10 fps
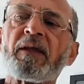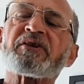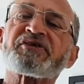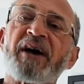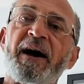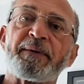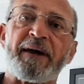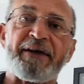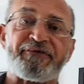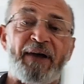So
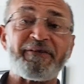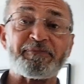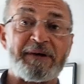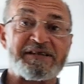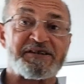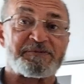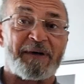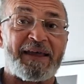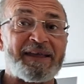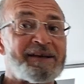if you haven't messaged
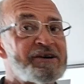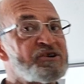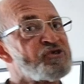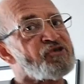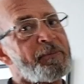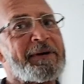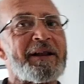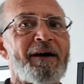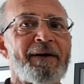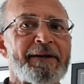me, drop me a
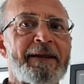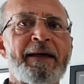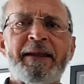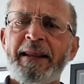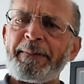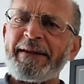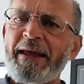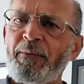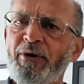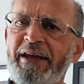line. Let me
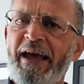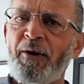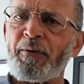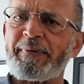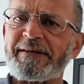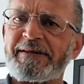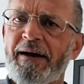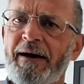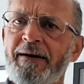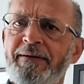know what your hobbies
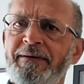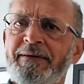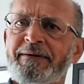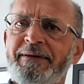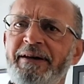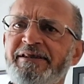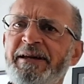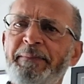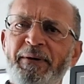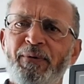are. Yeah,
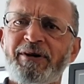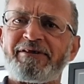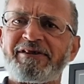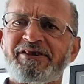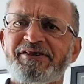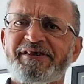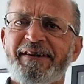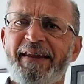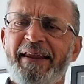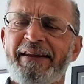tell me what you're interested
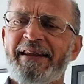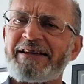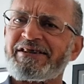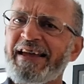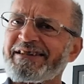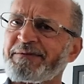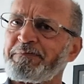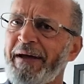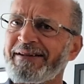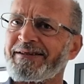in, and let's get some
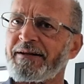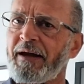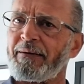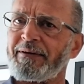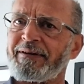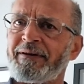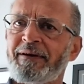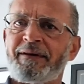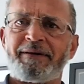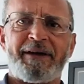banter going.
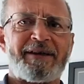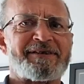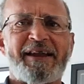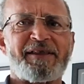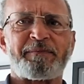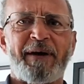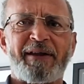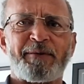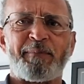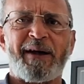Yeah, there's nothing better
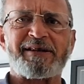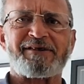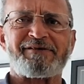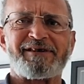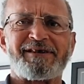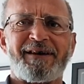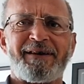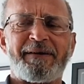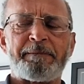than banter, is there?